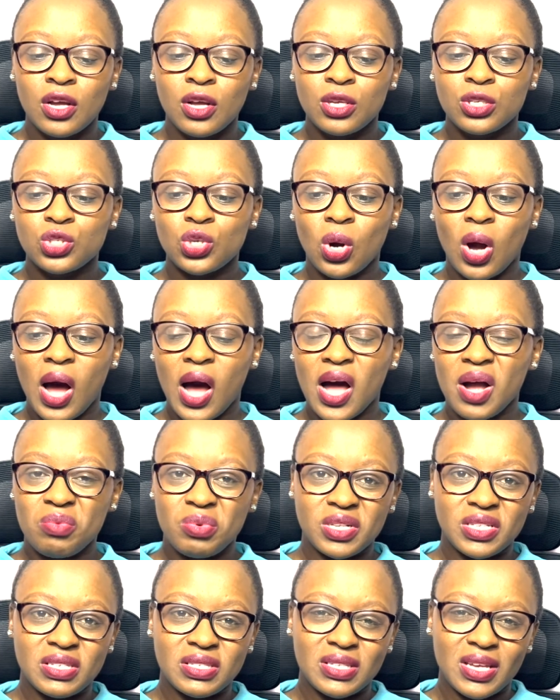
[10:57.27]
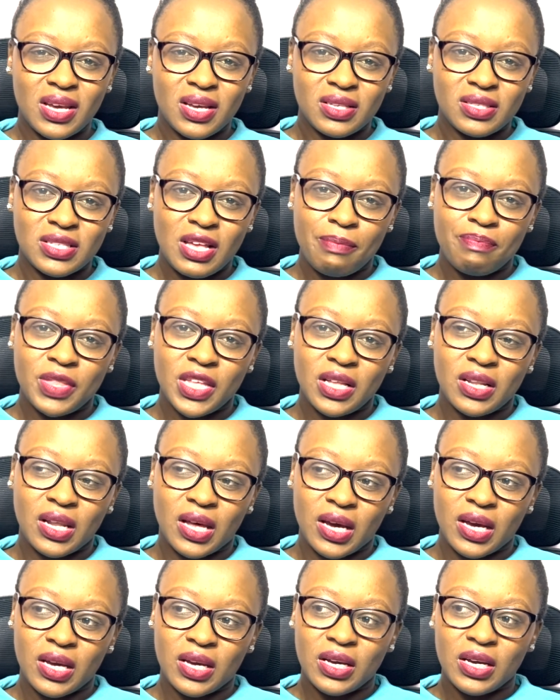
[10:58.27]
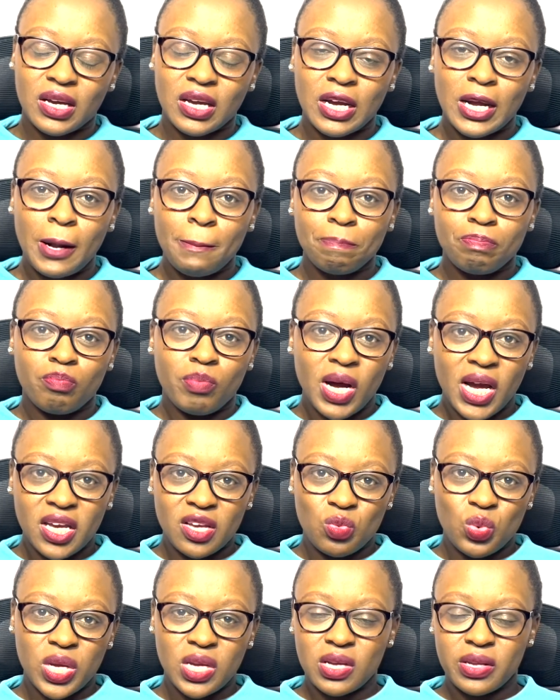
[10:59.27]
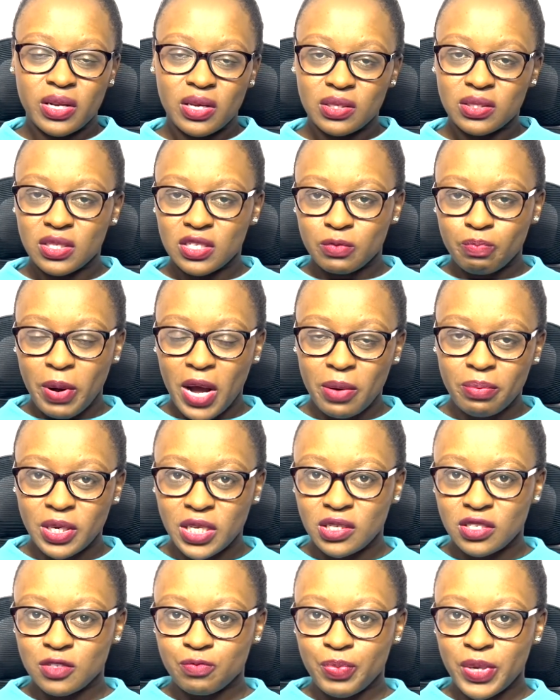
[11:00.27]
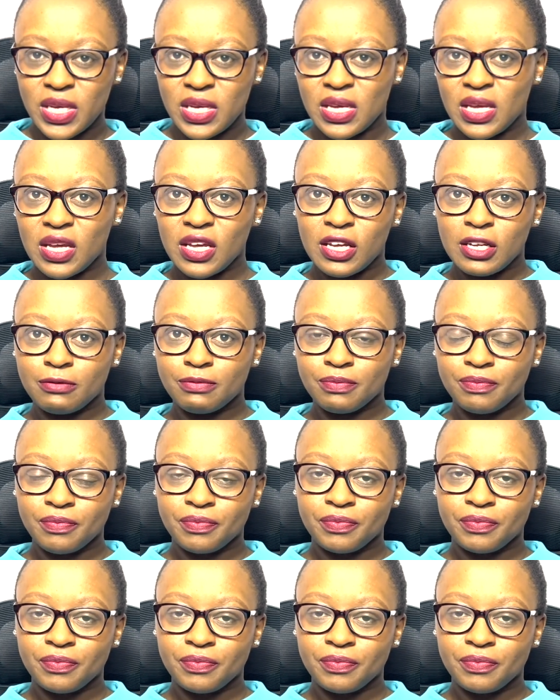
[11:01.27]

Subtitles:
So I would say something like, my weakness is public speaking.